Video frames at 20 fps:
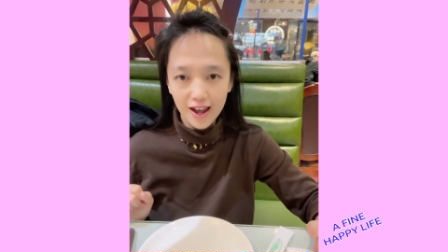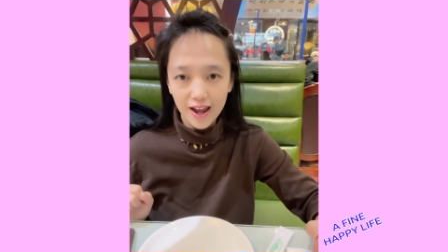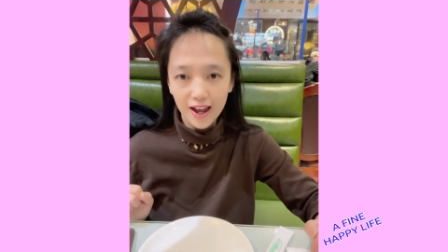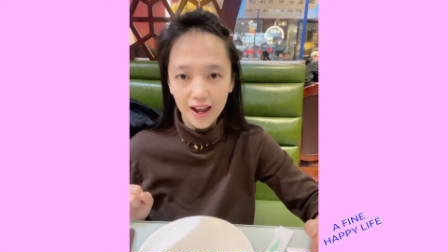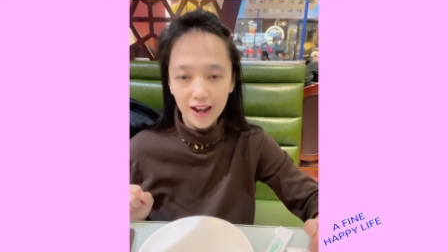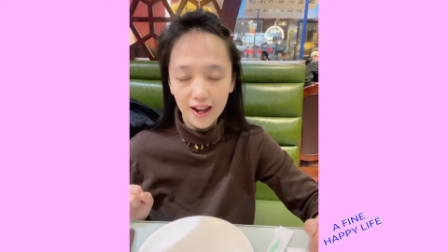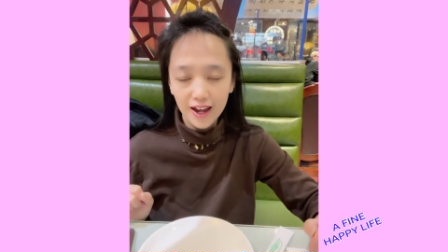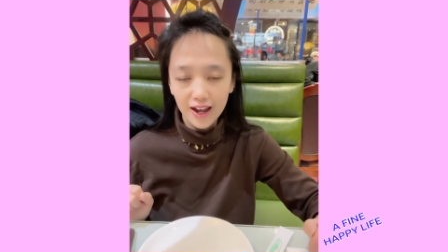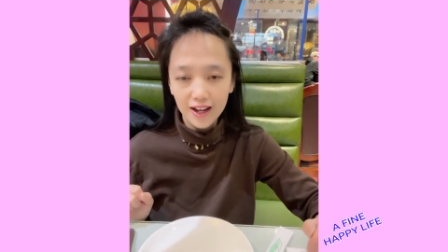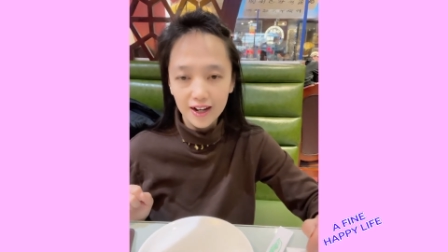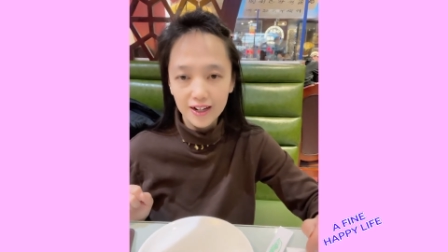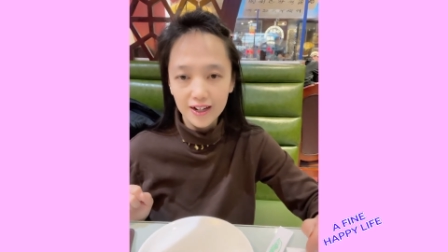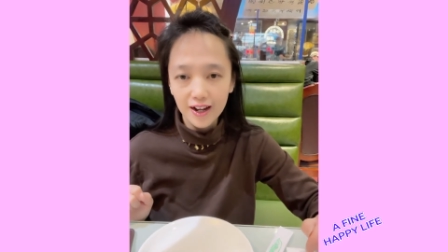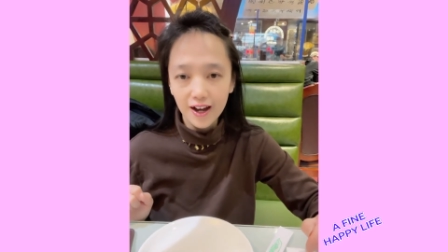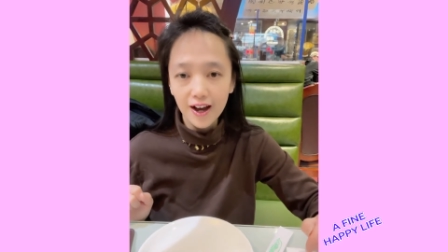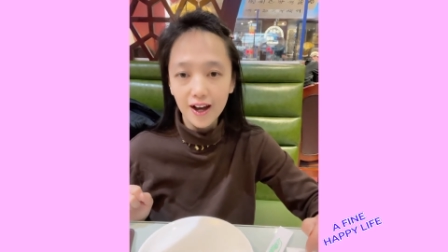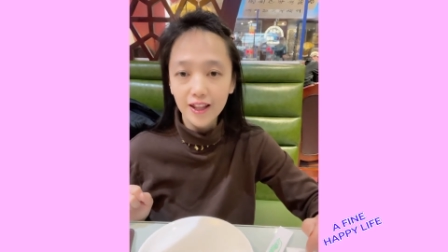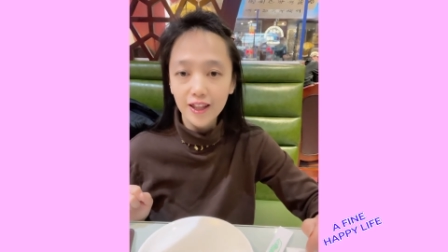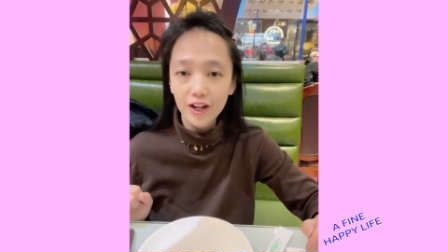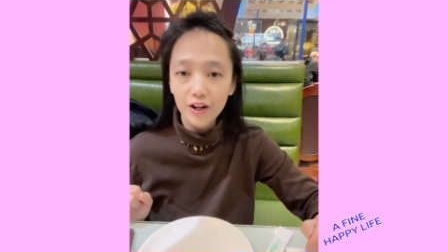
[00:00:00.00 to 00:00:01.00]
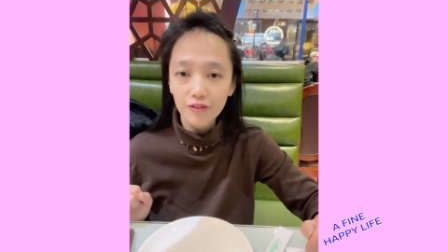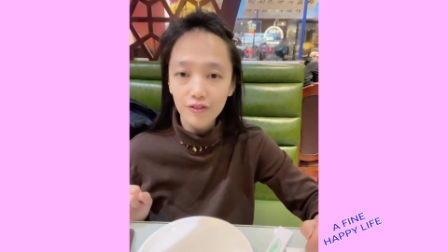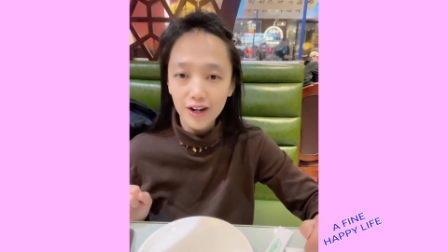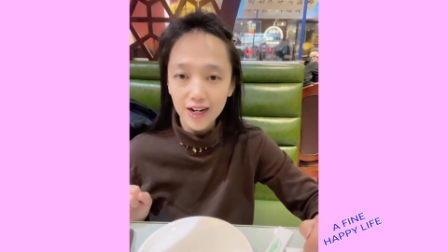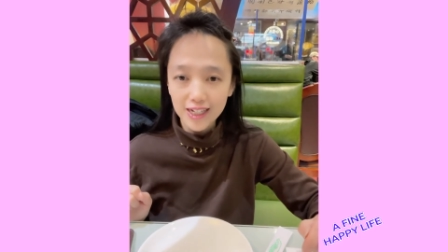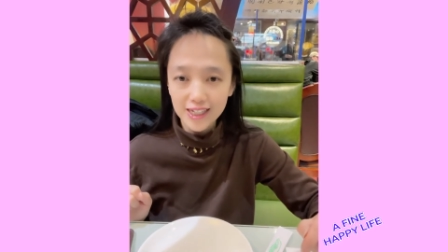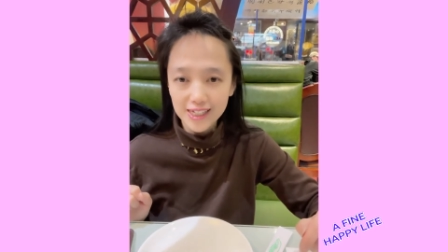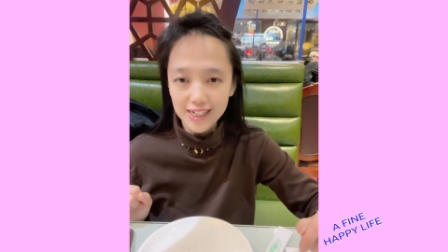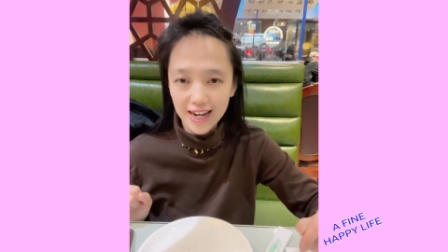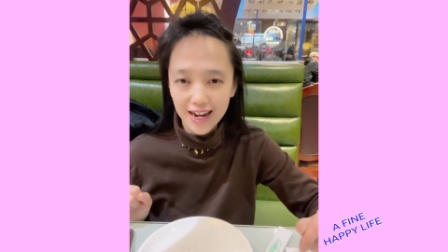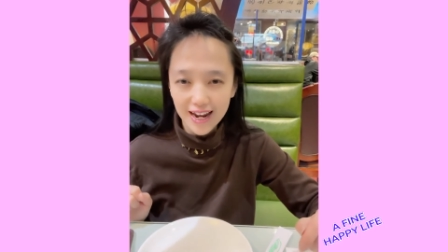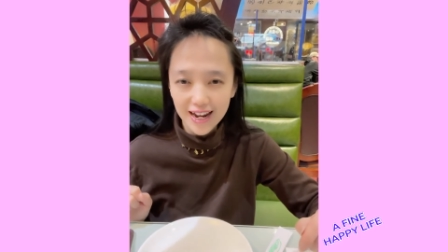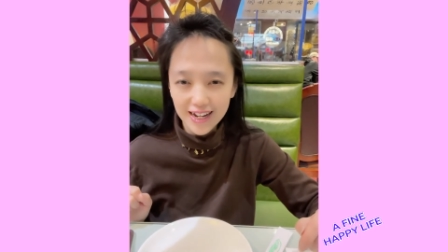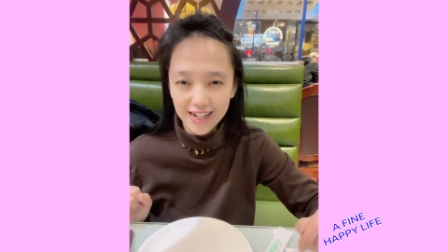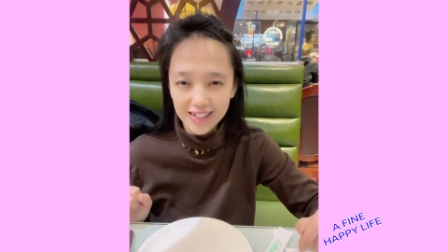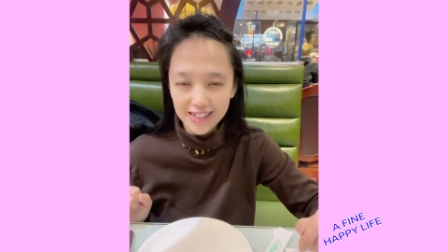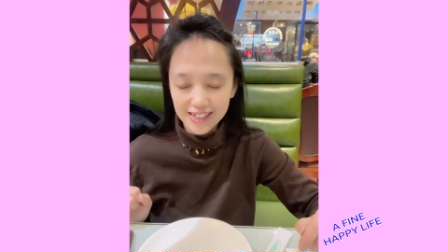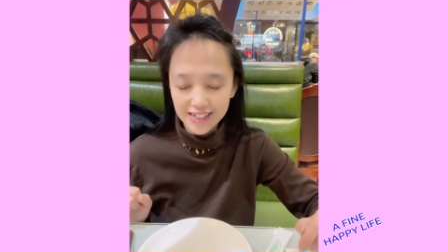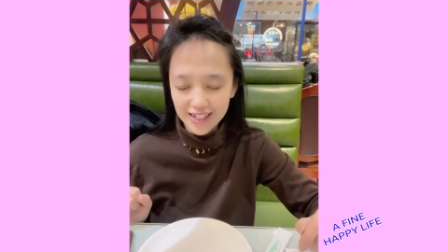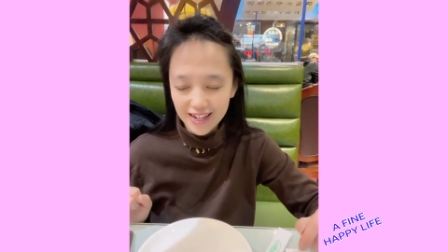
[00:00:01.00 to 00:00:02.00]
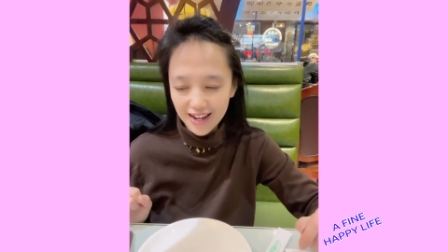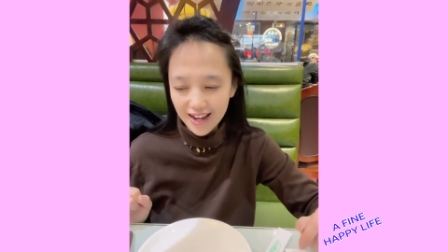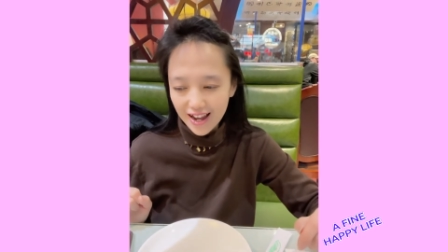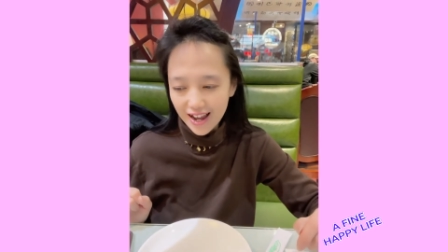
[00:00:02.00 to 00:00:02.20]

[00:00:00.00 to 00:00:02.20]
and their rice cakes,